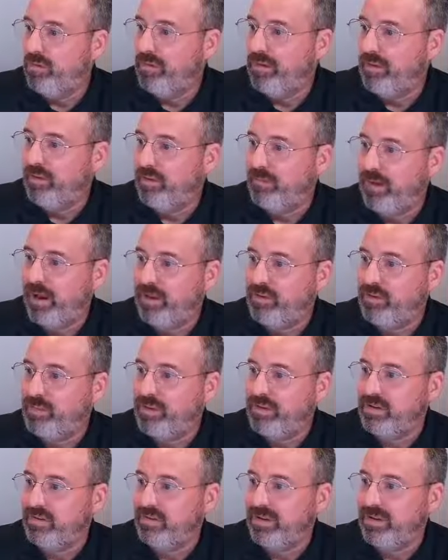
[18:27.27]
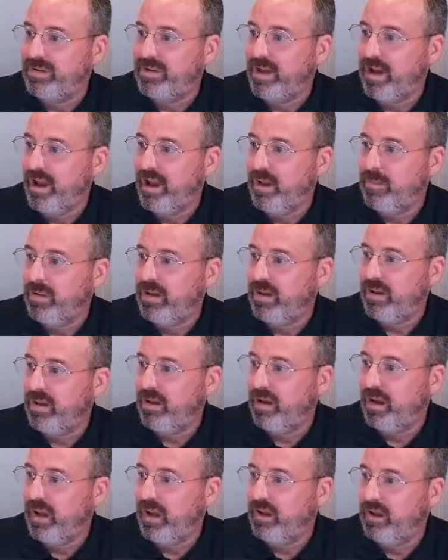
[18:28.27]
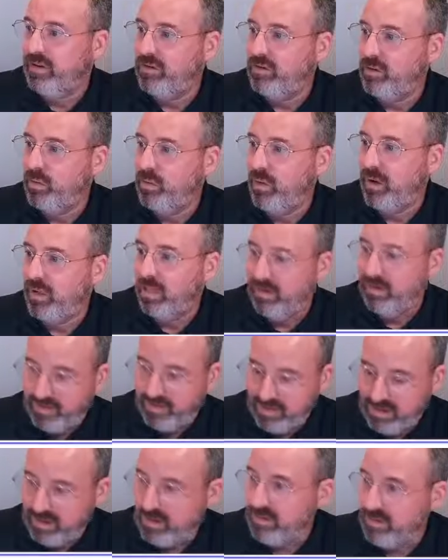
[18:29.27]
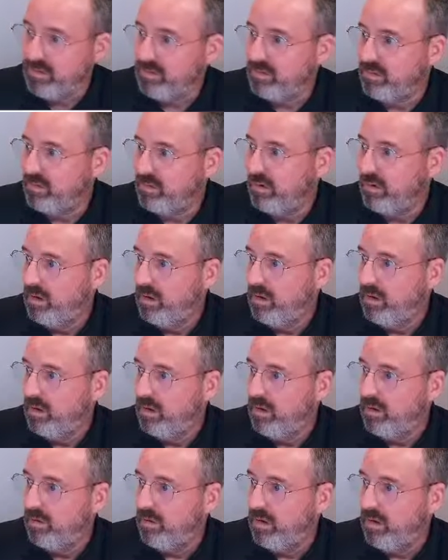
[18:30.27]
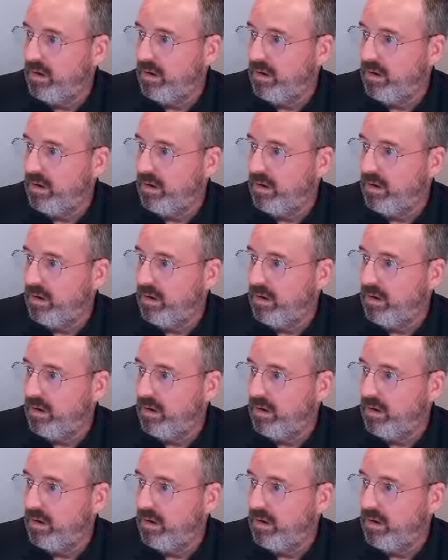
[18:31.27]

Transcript: If I had specific timing, I could do all of these. Right?